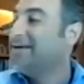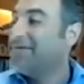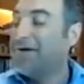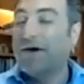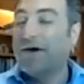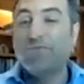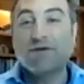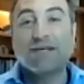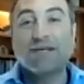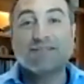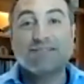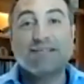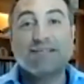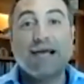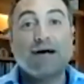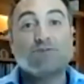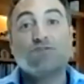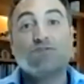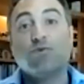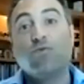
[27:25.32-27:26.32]
because the
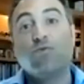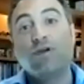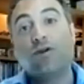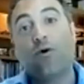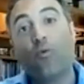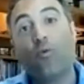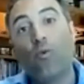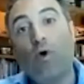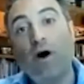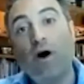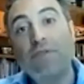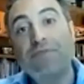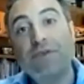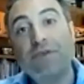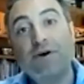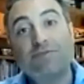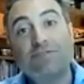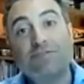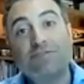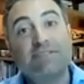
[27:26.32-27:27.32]
ow. So we don't want
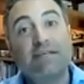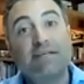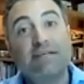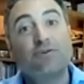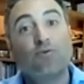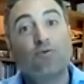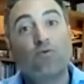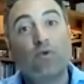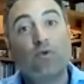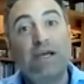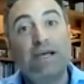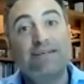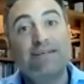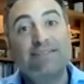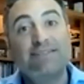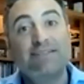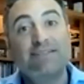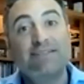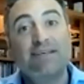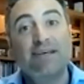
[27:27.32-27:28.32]
those because that's a
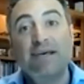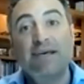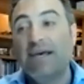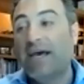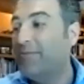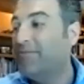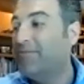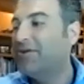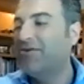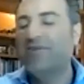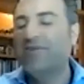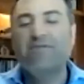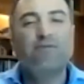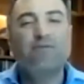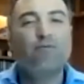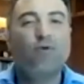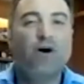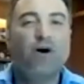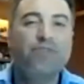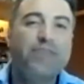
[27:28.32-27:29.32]
risk. And we don't even
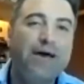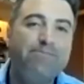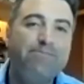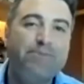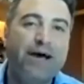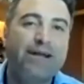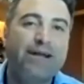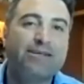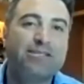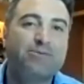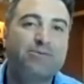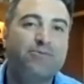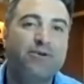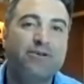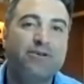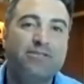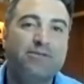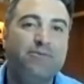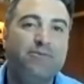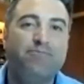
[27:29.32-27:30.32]
want that bad
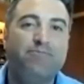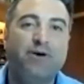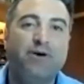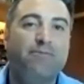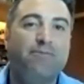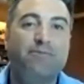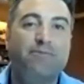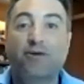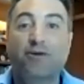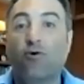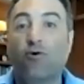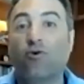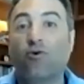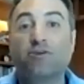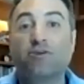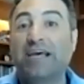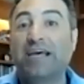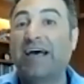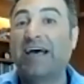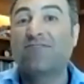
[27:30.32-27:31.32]
experience to be public or
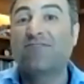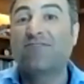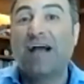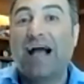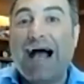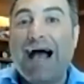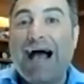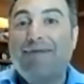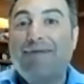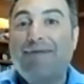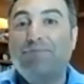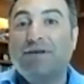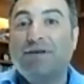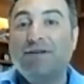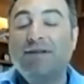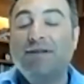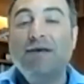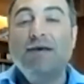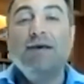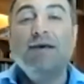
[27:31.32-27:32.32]
to ever
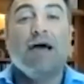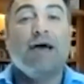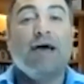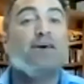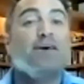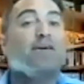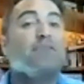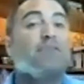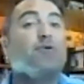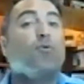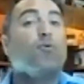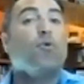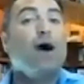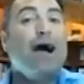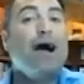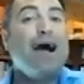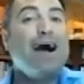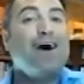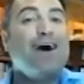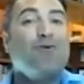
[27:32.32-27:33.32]
happen. And then on the
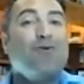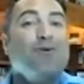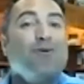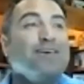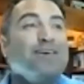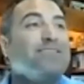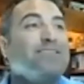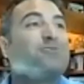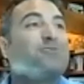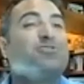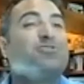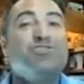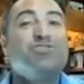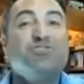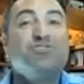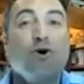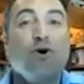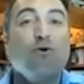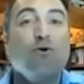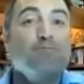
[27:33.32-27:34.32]
wow, they're
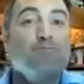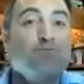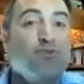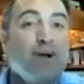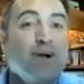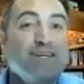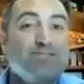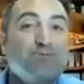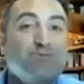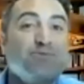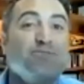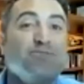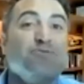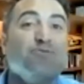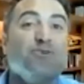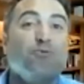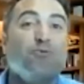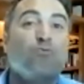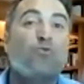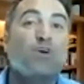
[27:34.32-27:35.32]
so impressed with you.
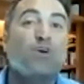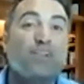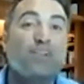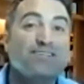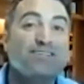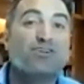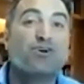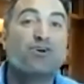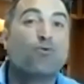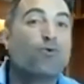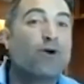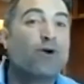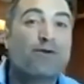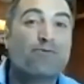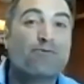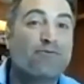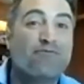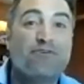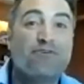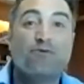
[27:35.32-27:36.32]
They're willing to go write a
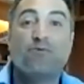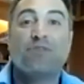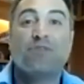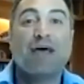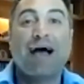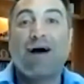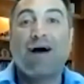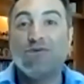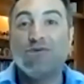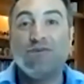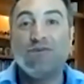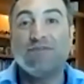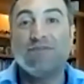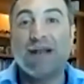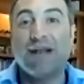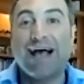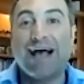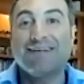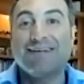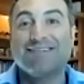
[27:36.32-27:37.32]
review without you even
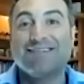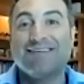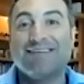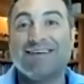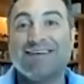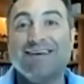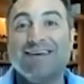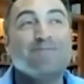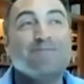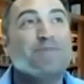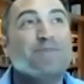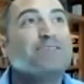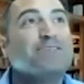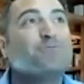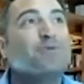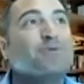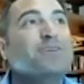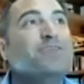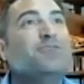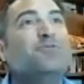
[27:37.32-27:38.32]
asking. It's
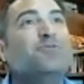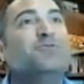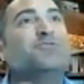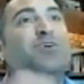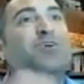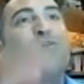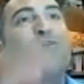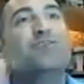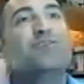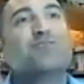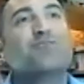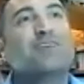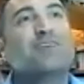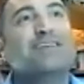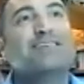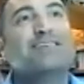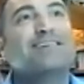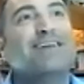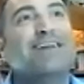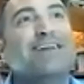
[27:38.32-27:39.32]
when you go to your
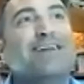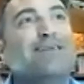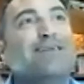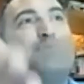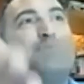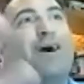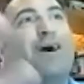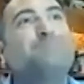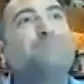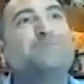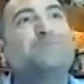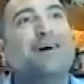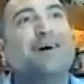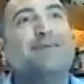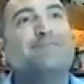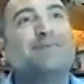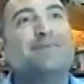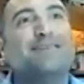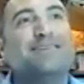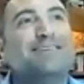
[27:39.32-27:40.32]
LinkedIn and it pops
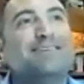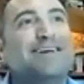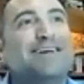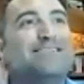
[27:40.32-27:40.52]
up and says,